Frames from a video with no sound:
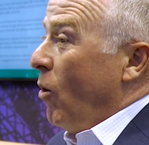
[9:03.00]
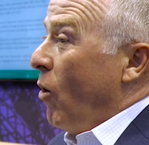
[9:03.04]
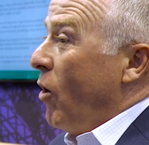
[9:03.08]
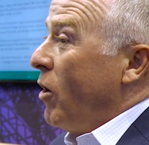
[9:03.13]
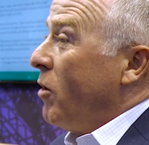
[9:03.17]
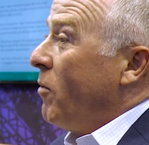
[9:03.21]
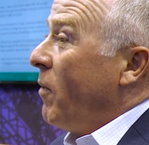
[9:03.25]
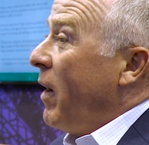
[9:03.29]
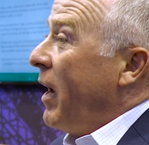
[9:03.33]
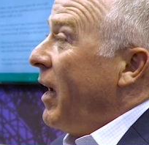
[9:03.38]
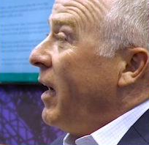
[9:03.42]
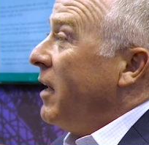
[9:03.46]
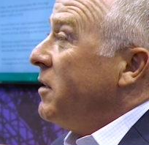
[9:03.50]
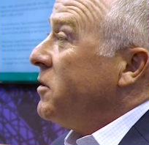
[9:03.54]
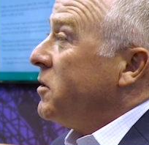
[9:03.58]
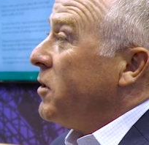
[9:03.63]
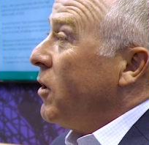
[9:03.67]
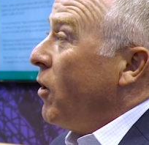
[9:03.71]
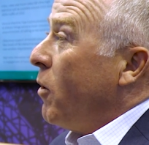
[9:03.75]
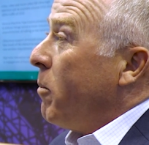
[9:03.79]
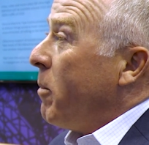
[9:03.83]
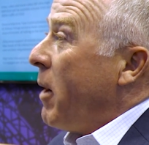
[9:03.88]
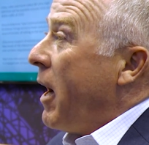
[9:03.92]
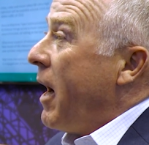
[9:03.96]
long range,
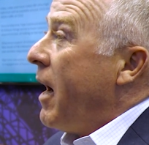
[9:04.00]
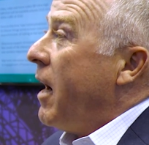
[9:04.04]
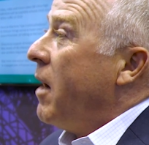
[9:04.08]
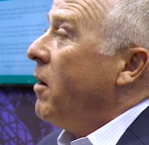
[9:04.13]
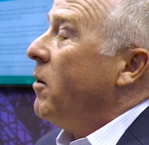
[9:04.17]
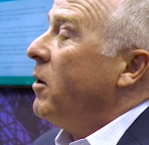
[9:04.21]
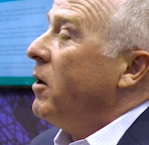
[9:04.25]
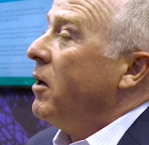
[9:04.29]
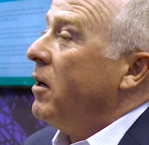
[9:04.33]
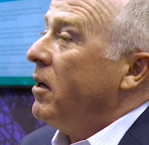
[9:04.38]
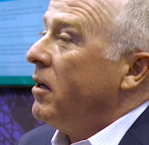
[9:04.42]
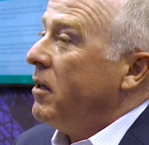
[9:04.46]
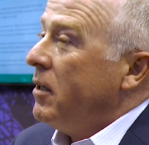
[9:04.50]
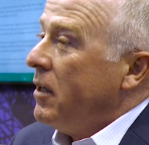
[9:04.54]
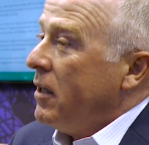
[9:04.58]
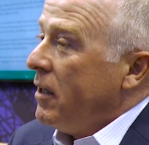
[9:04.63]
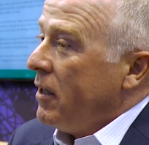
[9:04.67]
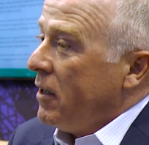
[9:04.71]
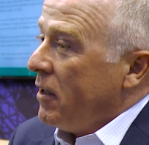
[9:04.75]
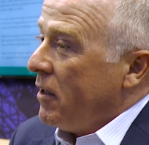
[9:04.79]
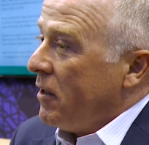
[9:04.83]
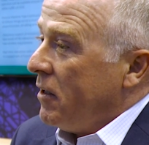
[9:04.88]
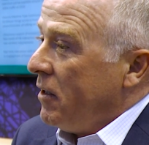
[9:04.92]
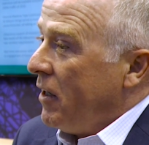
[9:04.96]
low power,
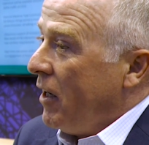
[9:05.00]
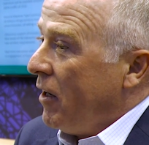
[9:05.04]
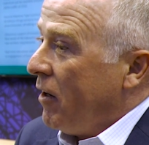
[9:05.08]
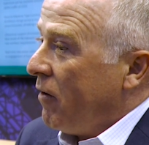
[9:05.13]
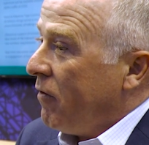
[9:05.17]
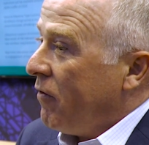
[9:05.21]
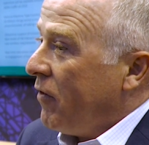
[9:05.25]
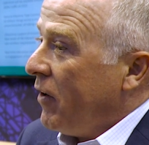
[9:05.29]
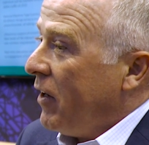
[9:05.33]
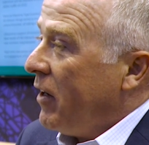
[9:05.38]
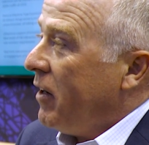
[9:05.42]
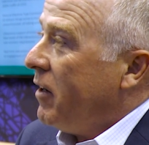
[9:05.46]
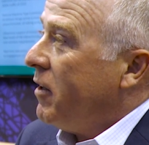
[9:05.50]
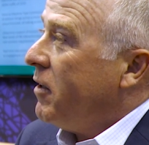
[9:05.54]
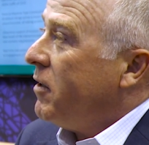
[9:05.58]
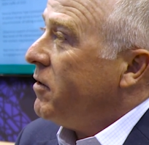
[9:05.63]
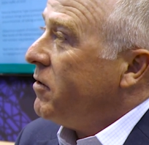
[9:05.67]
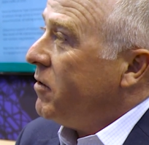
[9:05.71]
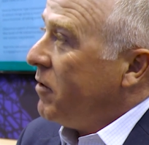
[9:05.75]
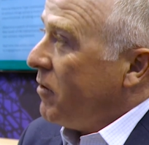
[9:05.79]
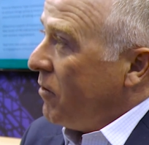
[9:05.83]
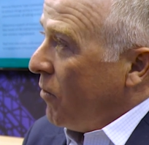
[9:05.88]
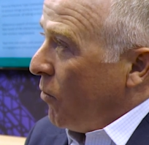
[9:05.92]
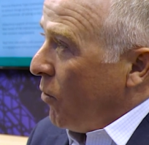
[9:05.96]
near
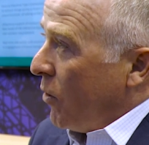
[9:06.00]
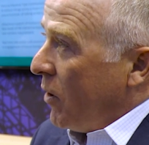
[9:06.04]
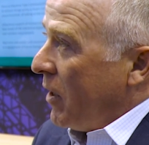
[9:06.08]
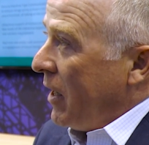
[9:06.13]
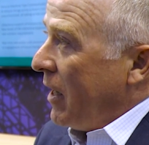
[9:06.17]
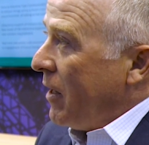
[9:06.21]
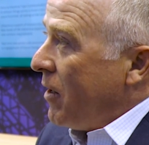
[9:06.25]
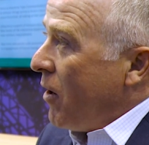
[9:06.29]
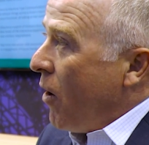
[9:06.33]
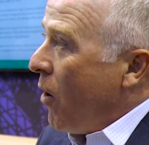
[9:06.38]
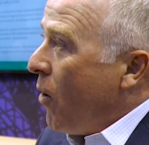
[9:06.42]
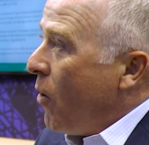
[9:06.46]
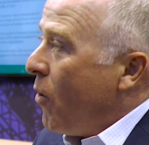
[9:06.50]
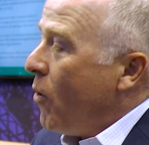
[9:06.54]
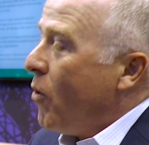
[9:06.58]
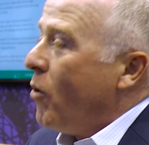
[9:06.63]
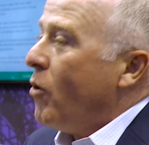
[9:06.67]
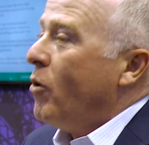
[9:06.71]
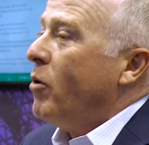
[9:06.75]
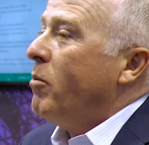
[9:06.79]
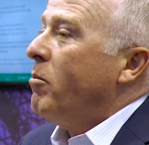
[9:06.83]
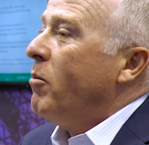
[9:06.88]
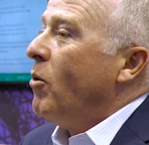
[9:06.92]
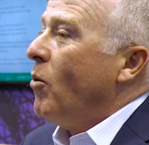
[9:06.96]
field, or
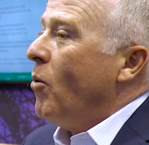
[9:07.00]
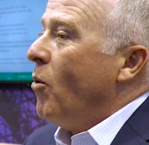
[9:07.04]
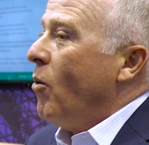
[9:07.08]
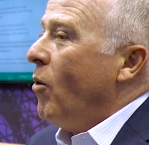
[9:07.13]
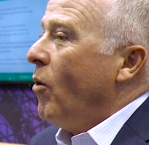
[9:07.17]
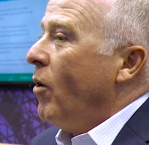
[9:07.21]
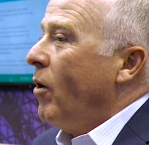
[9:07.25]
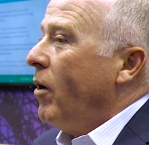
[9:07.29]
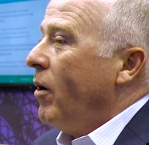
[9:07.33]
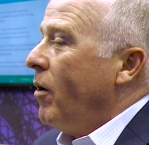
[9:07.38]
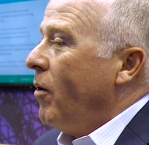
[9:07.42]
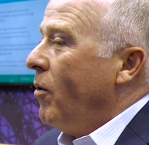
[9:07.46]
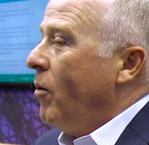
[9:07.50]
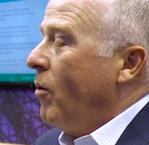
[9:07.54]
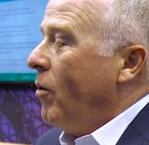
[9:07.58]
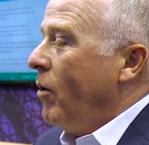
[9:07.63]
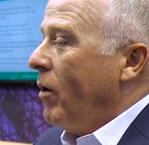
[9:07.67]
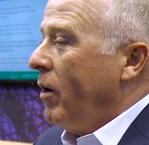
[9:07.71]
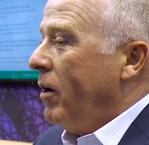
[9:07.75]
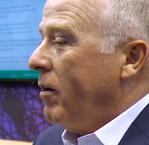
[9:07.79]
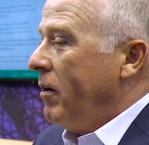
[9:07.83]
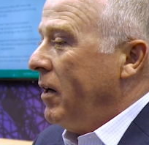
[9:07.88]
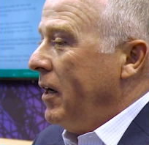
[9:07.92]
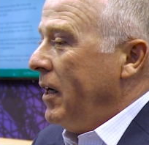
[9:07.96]
in-home, or,
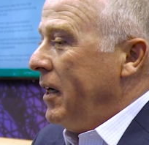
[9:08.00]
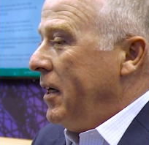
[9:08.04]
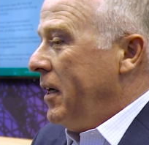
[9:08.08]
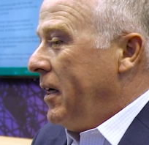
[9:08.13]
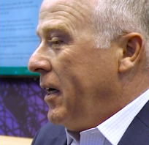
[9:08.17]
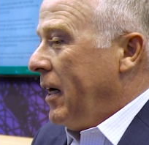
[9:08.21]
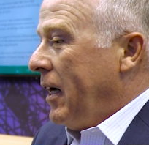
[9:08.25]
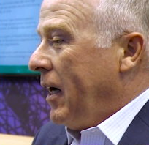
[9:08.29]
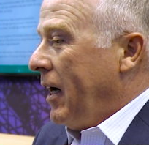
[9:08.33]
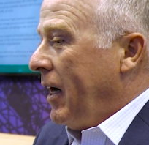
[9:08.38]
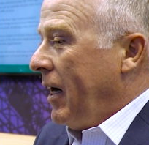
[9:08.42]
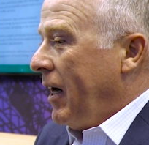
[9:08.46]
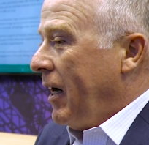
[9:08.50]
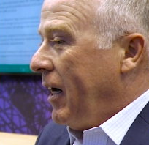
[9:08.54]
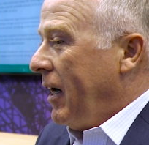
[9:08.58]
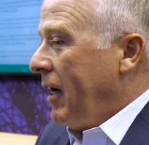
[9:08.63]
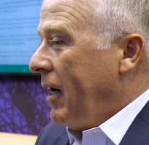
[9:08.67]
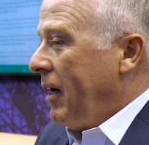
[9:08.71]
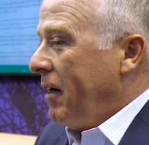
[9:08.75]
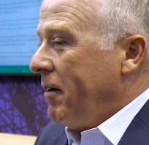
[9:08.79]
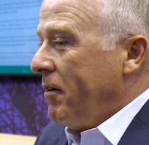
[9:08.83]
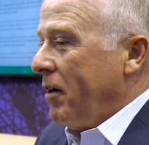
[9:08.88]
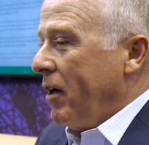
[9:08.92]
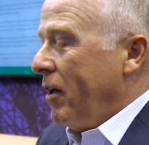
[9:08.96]
or
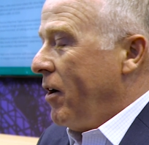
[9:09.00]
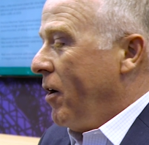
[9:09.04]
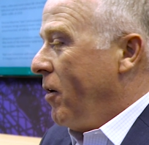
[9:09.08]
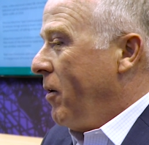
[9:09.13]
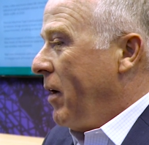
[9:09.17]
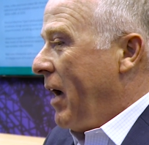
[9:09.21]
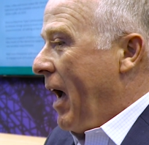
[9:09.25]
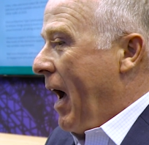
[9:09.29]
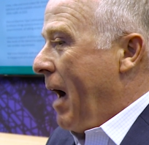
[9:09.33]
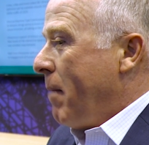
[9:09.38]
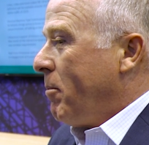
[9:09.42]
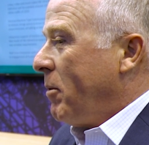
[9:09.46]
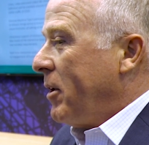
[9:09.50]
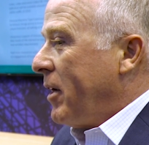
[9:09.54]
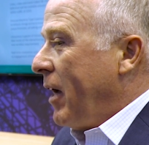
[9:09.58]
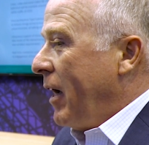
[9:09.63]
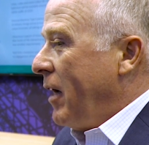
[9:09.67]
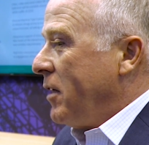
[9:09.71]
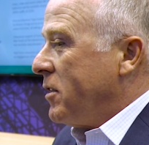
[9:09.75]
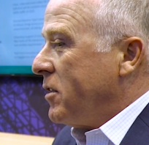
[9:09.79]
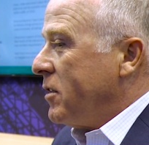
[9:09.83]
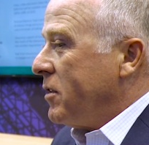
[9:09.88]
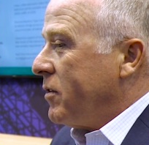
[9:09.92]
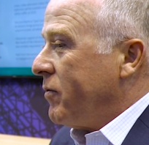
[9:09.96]
uh, you know,
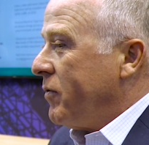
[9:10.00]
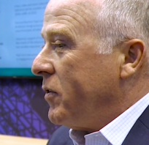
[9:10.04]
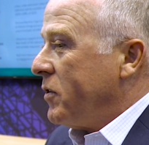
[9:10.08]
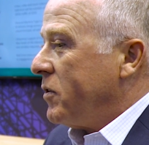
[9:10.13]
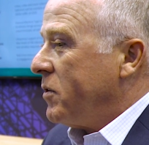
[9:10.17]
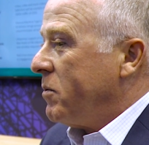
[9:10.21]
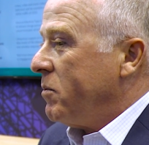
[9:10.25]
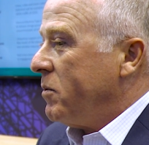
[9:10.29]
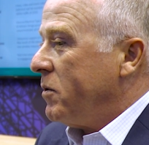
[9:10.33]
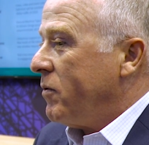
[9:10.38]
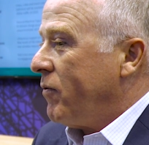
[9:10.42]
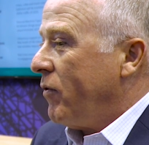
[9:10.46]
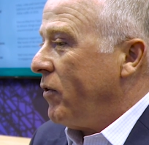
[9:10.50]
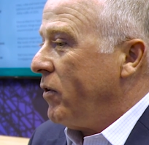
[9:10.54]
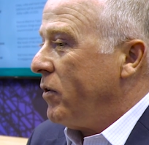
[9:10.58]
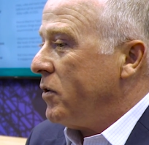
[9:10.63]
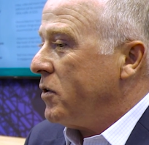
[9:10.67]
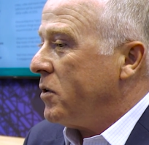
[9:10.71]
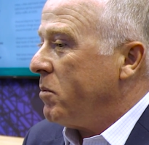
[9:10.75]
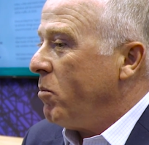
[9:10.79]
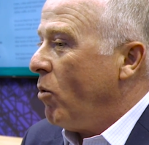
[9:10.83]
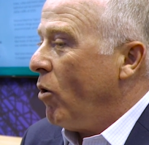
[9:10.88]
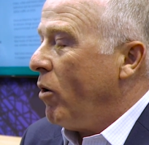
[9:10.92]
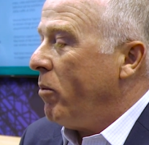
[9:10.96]
applications for, for
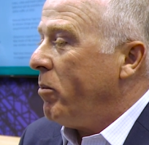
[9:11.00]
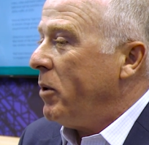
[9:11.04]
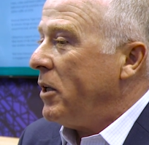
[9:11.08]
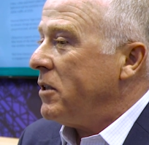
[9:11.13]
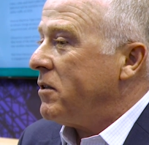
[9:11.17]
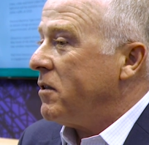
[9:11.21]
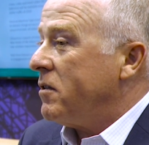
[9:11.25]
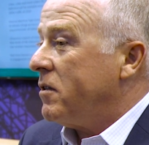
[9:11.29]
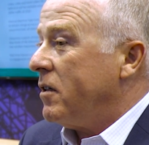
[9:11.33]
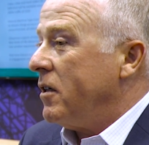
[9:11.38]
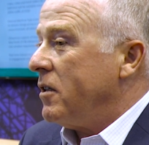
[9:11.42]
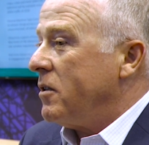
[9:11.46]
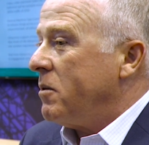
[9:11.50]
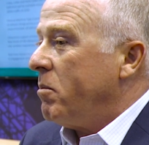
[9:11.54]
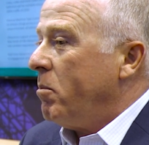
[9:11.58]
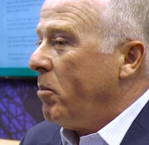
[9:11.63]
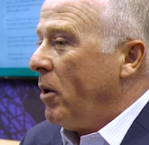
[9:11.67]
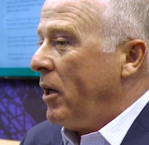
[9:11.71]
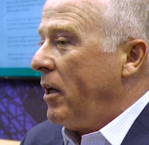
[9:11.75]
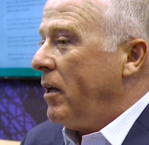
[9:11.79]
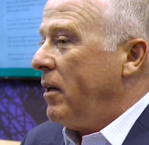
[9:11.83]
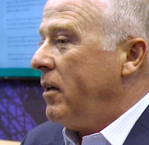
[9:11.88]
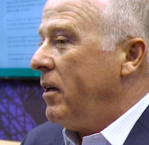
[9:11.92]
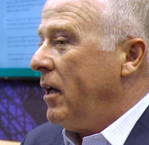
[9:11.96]
small businesses.
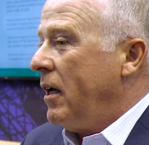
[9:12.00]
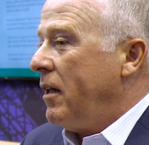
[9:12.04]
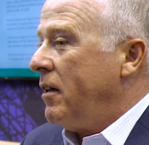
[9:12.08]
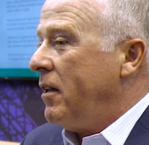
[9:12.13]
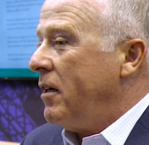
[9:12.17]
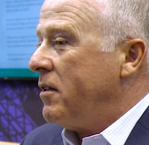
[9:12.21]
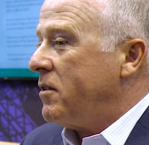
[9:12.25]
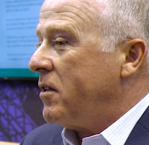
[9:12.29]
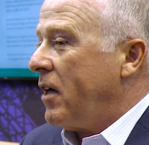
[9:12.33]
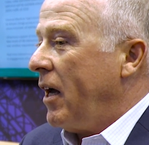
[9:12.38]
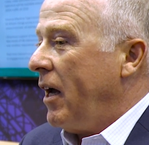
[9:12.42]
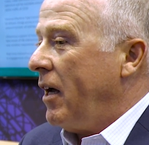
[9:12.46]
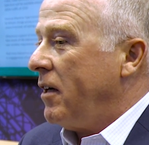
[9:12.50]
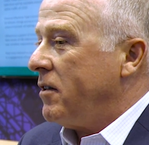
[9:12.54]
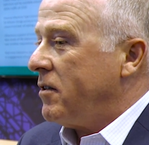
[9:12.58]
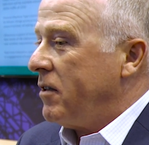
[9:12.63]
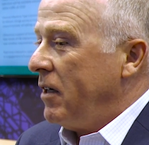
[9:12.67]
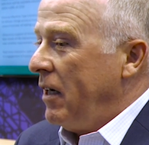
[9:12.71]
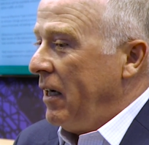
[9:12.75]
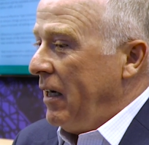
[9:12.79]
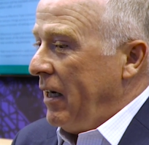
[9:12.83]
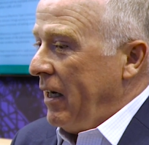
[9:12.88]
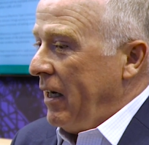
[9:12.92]
But in, in this case,